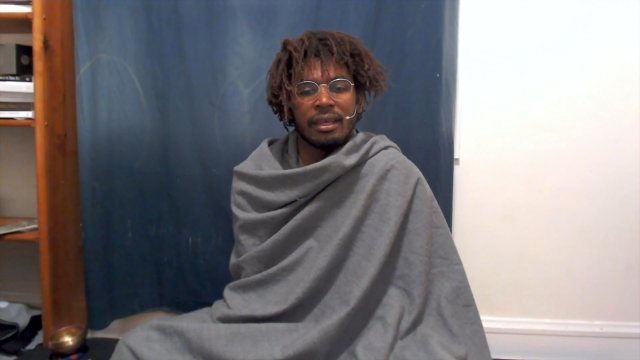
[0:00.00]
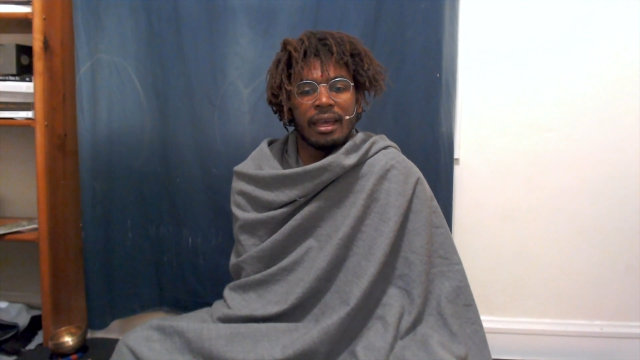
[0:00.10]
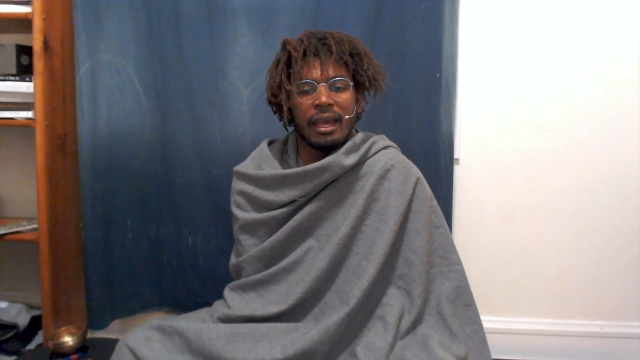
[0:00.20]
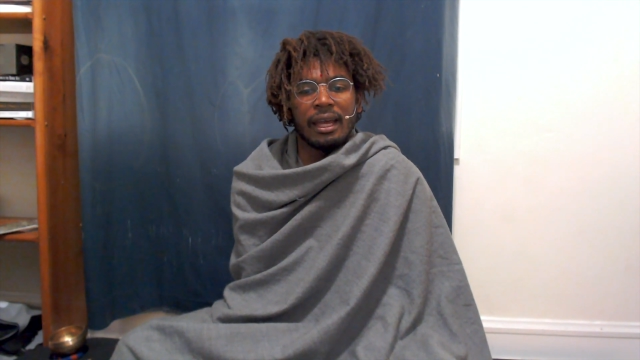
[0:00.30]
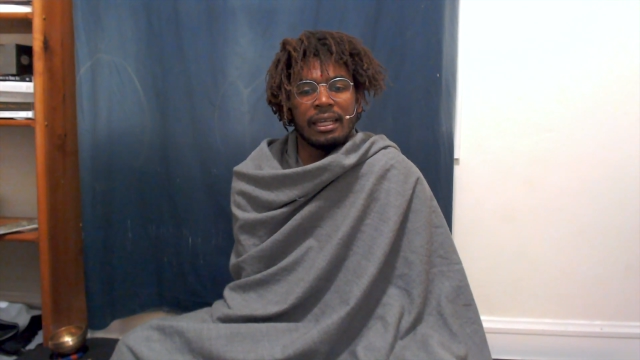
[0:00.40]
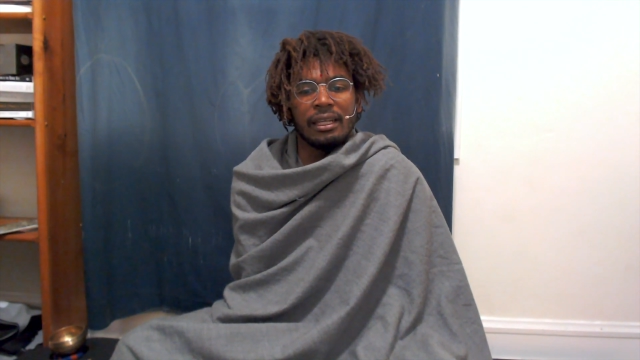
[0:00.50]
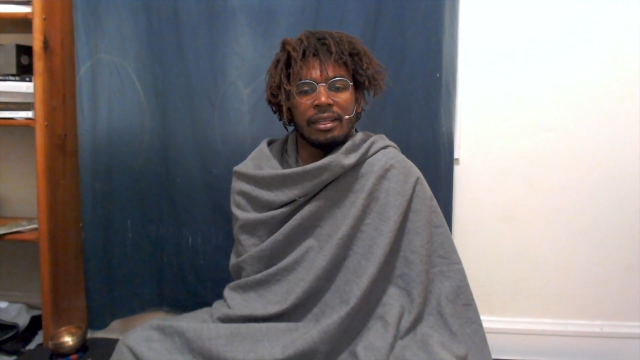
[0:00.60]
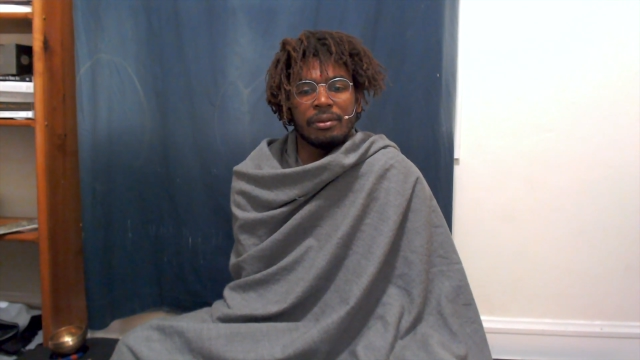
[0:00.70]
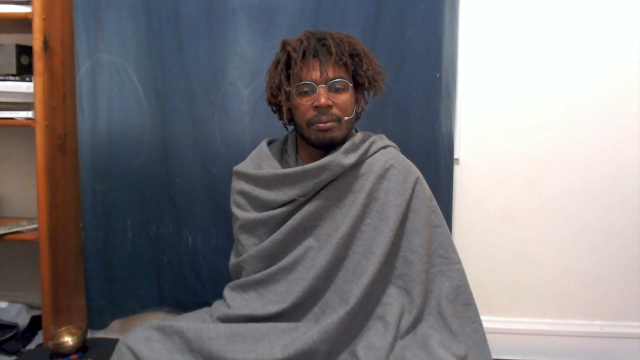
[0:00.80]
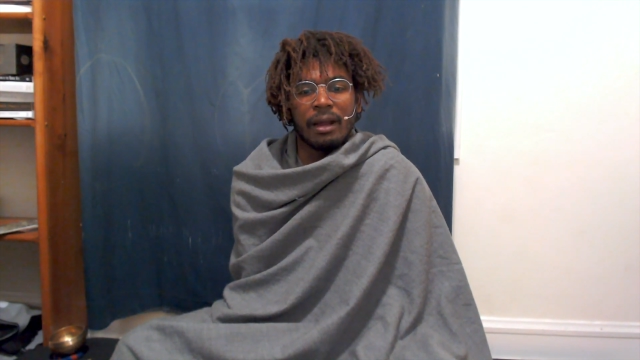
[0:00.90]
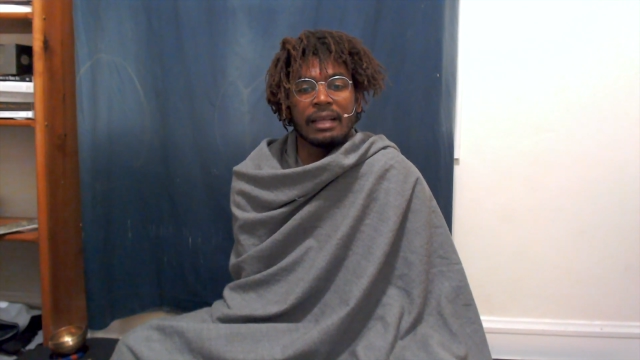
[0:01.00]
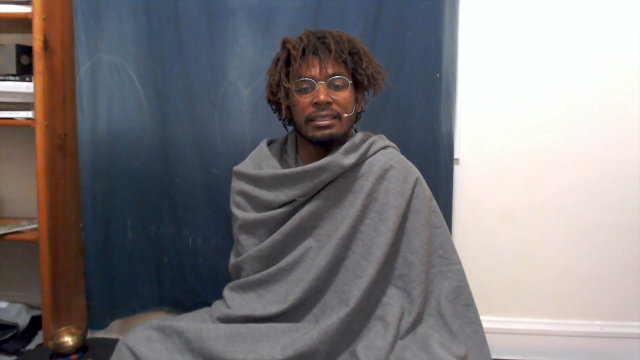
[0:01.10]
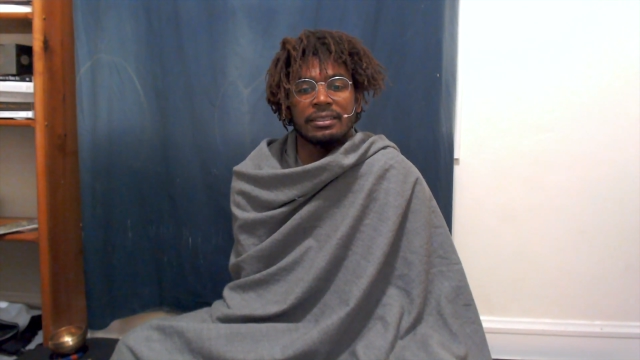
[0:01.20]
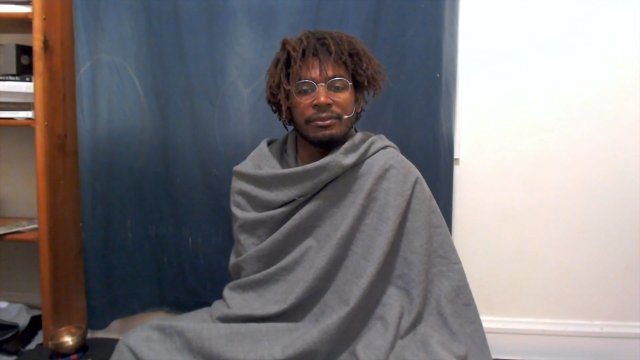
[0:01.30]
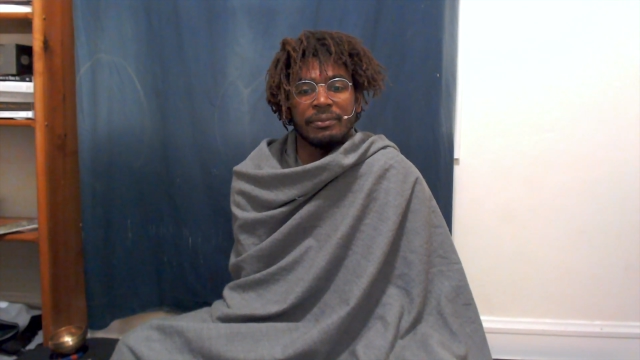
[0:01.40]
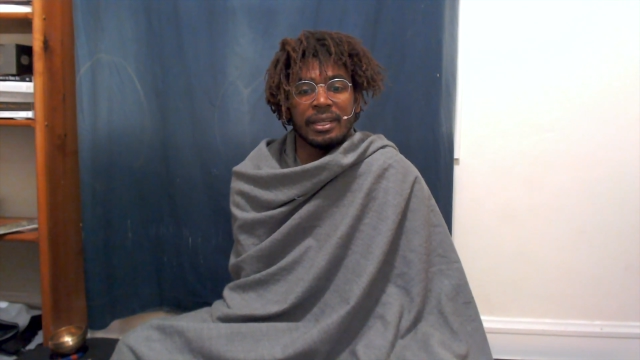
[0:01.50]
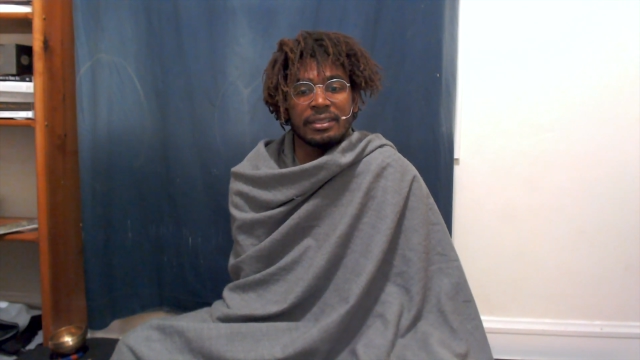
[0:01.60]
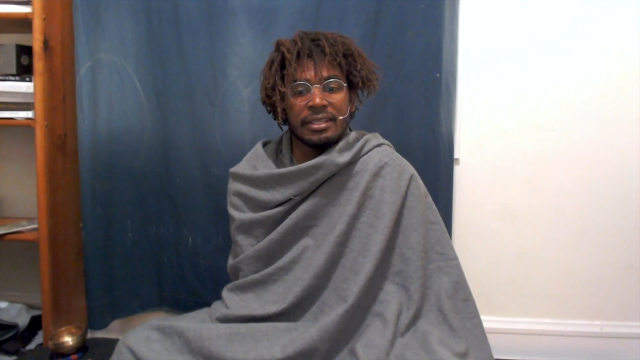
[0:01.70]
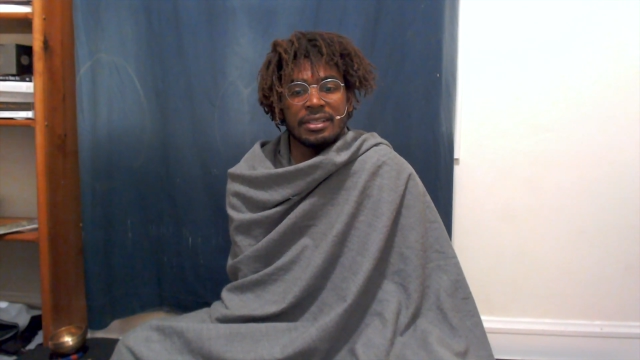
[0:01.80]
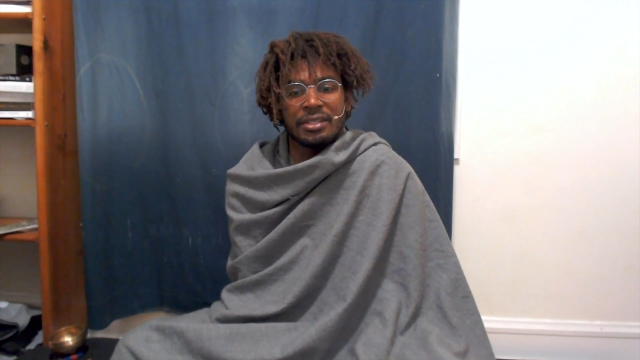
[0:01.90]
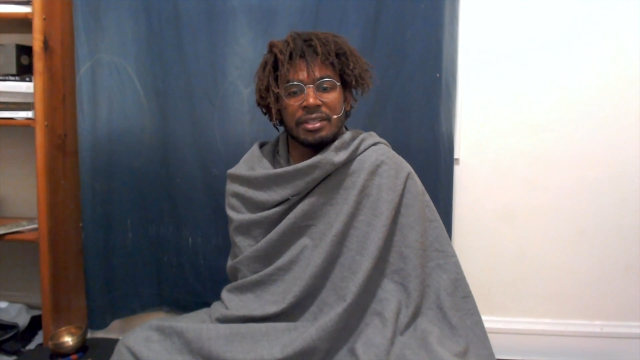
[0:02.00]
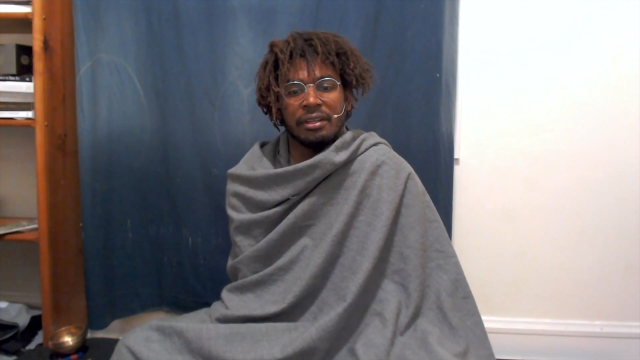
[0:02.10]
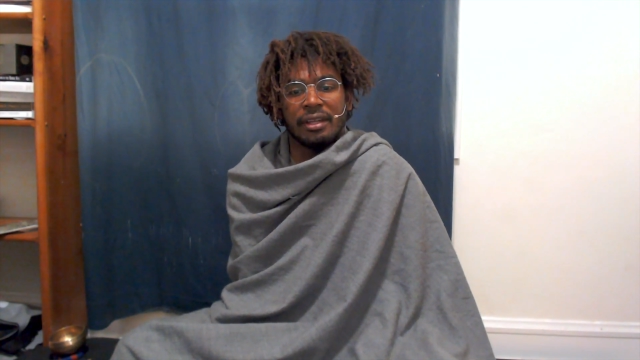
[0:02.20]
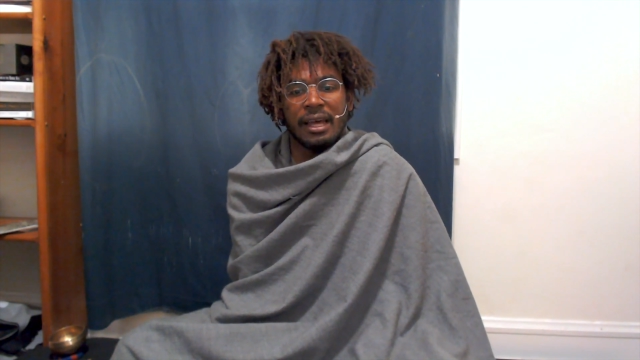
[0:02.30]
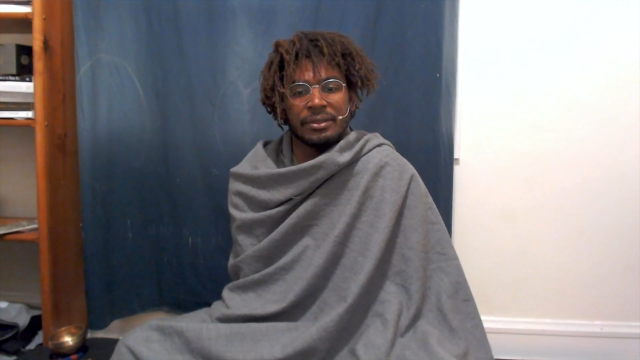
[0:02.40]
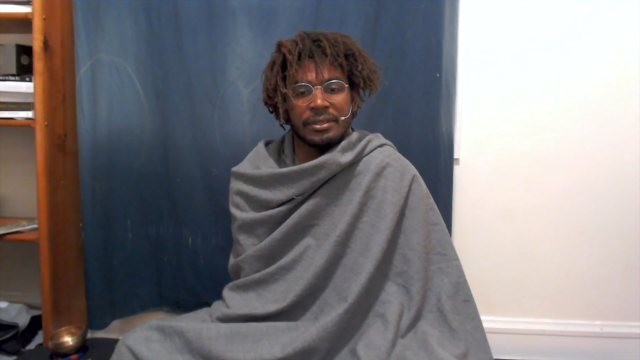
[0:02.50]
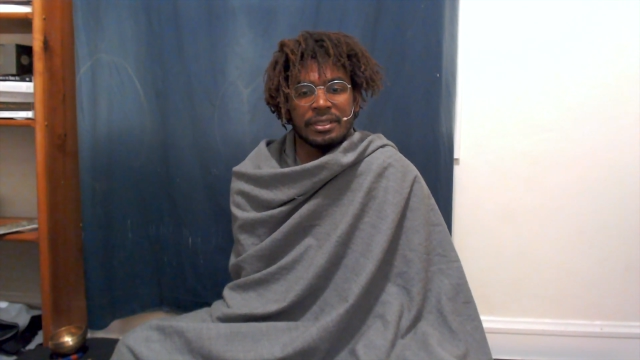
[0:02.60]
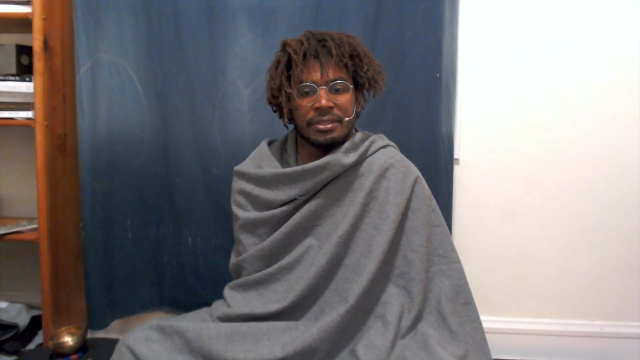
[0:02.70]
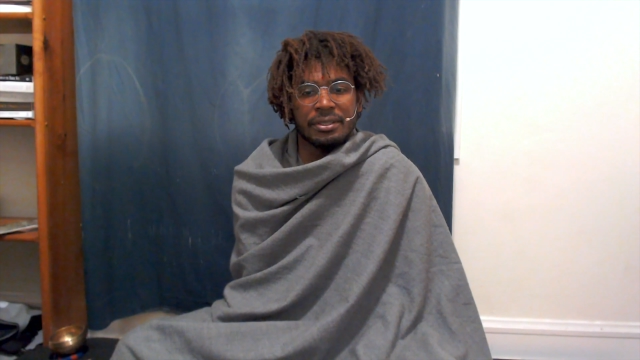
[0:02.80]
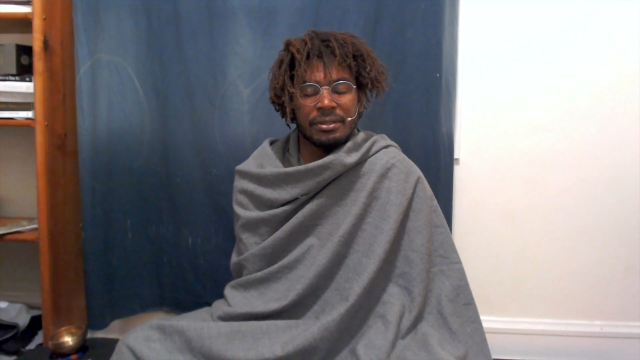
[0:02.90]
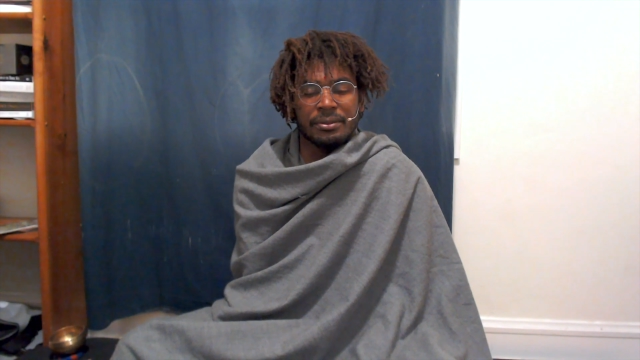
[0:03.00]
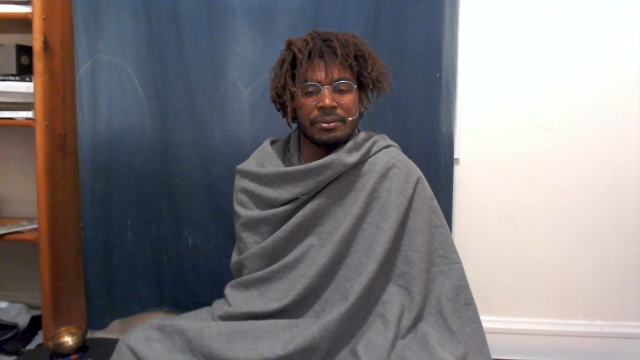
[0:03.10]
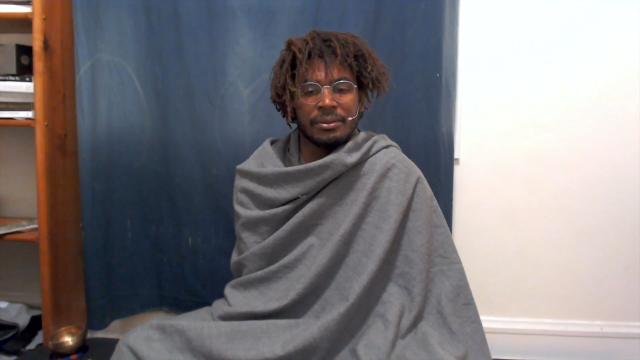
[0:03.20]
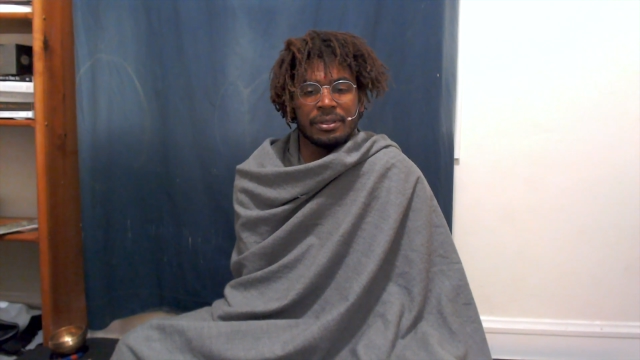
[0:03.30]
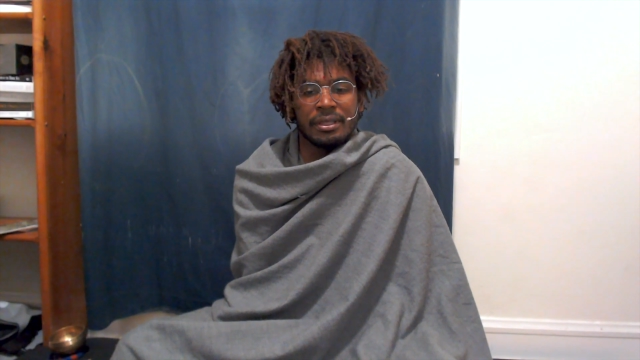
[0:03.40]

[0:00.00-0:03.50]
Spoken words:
And the practice of meditation allows us to